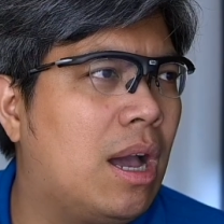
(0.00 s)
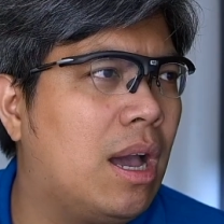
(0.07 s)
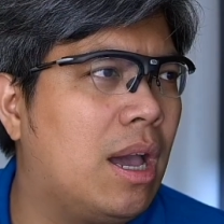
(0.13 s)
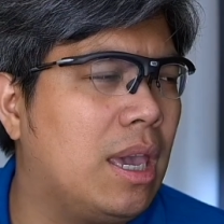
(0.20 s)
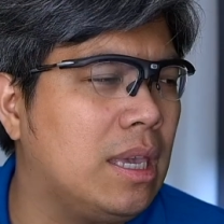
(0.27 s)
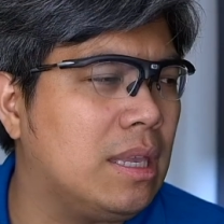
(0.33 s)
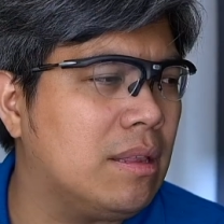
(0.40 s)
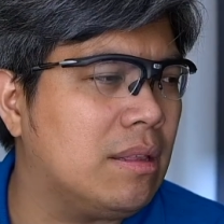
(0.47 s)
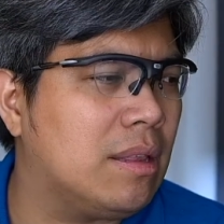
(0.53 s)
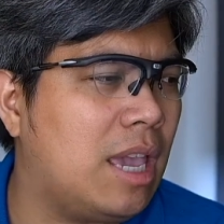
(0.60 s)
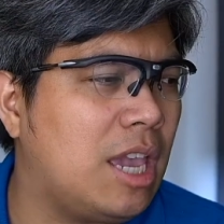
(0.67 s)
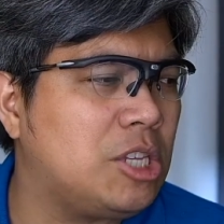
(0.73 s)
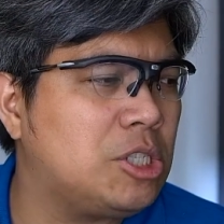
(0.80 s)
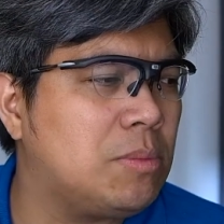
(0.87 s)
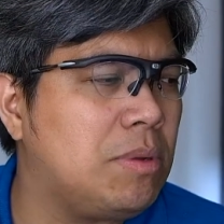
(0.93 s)
in
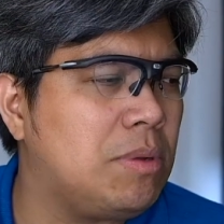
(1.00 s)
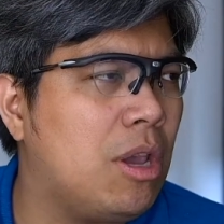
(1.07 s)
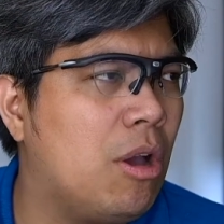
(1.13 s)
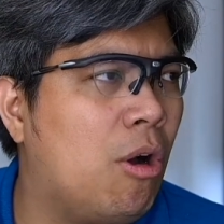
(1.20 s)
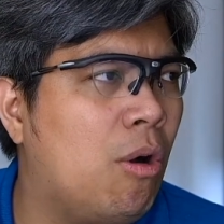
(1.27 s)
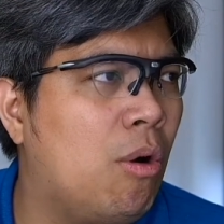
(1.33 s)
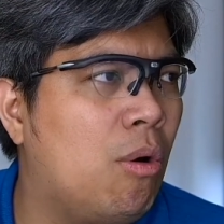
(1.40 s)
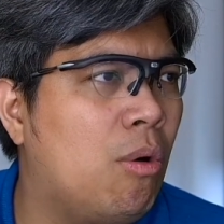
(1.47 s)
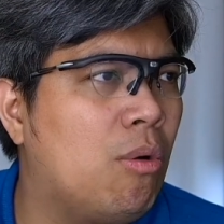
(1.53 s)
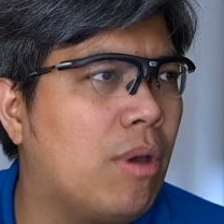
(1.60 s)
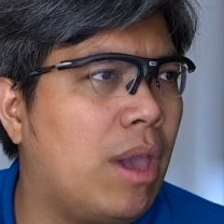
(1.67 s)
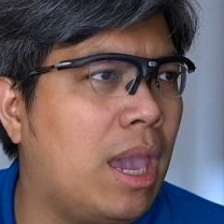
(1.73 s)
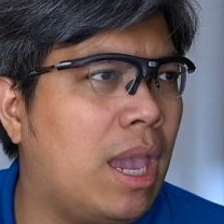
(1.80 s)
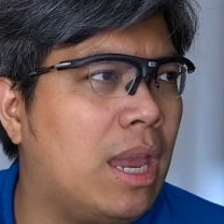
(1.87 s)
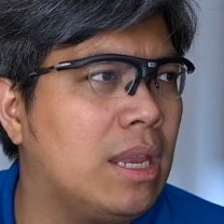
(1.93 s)
HBO,
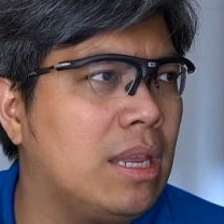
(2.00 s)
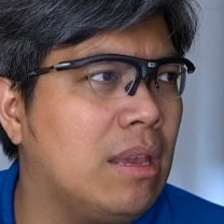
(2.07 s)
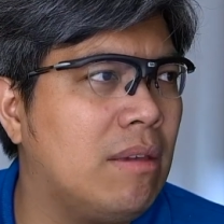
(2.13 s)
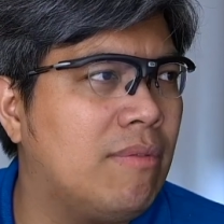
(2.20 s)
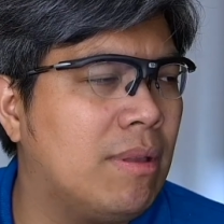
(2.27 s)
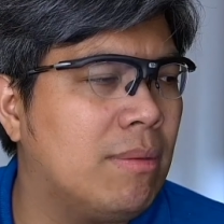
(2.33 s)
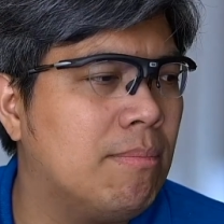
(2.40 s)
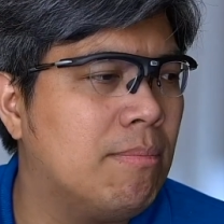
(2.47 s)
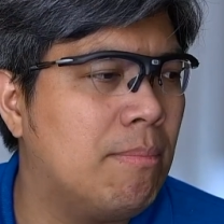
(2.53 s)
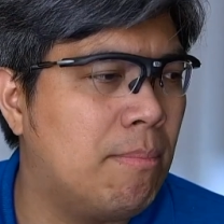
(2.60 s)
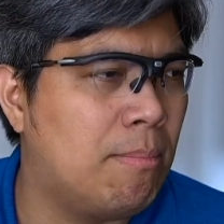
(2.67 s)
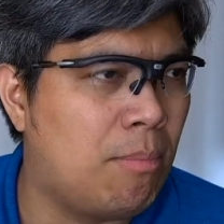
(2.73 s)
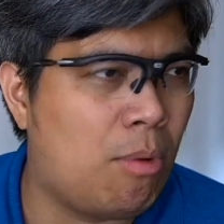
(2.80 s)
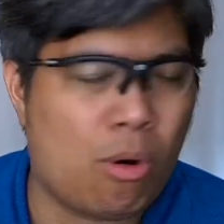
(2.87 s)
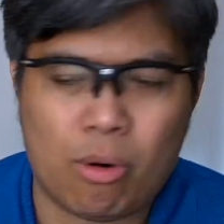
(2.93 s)
and even
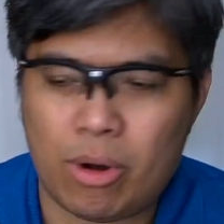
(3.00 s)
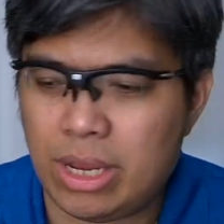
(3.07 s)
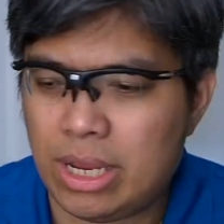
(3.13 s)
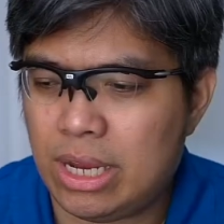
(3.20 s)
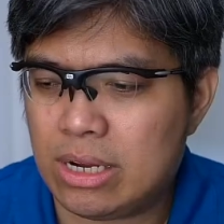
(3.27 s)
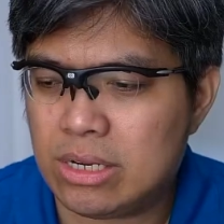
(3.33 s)
more here.